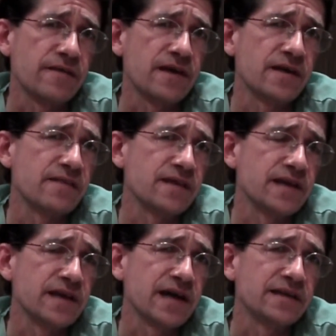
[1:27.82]
then in
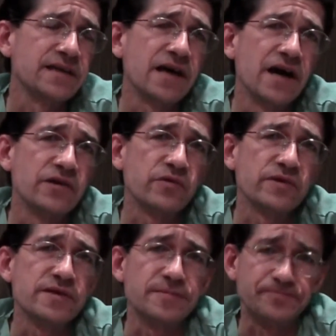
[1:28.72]
the
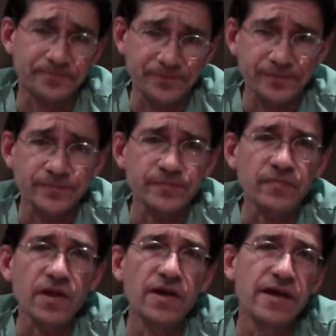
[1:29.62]
1900s,
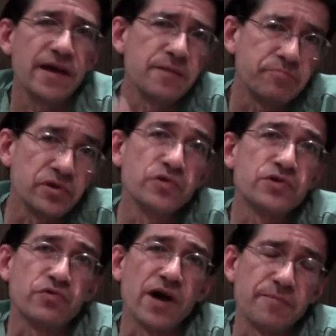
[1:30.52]
a blue
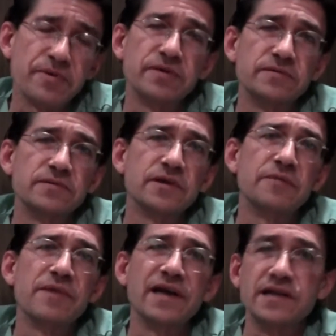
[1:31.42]
stripe
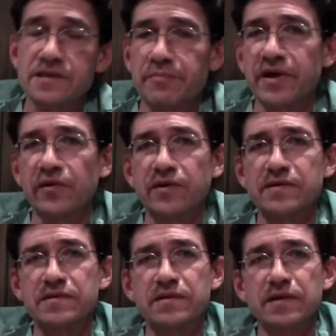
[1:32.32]
made its
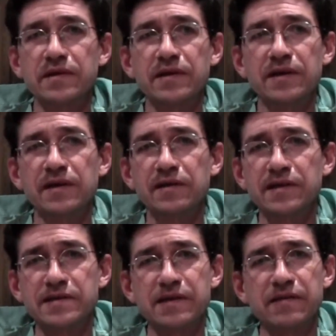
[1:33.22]
appearance, at
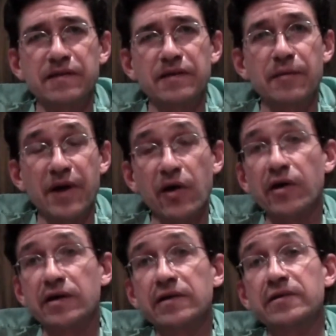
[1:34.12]
least in
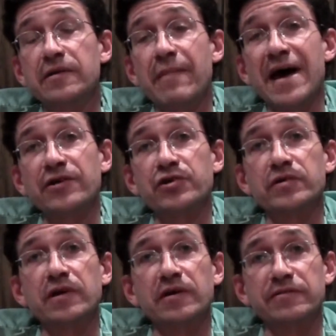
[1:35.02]
America, to
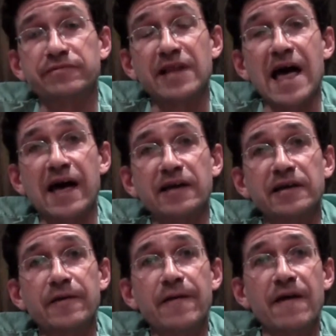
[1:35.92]
match our
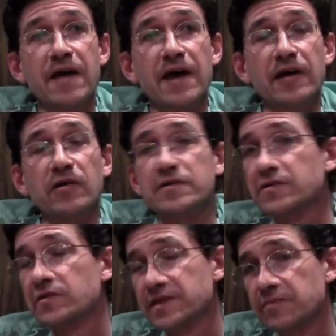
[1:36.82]
flag and
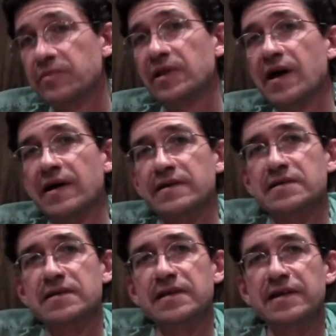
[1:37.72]
also
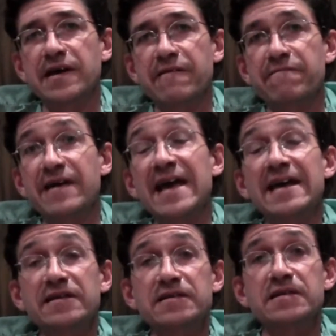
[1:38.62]
symbolize the
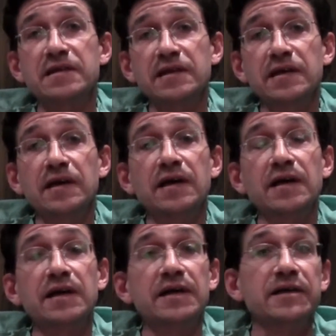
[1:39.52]
veins
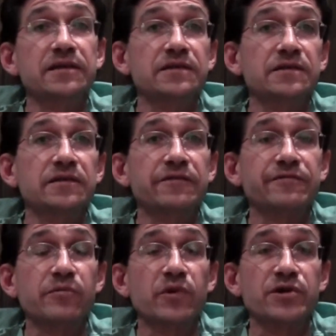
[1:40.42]

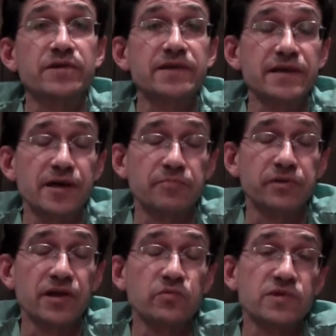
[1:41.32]
from which the
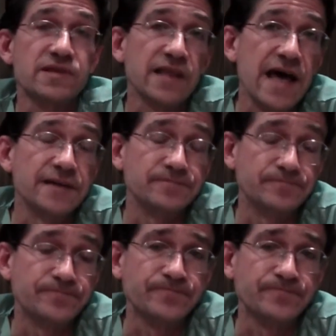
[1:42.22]
blood was let.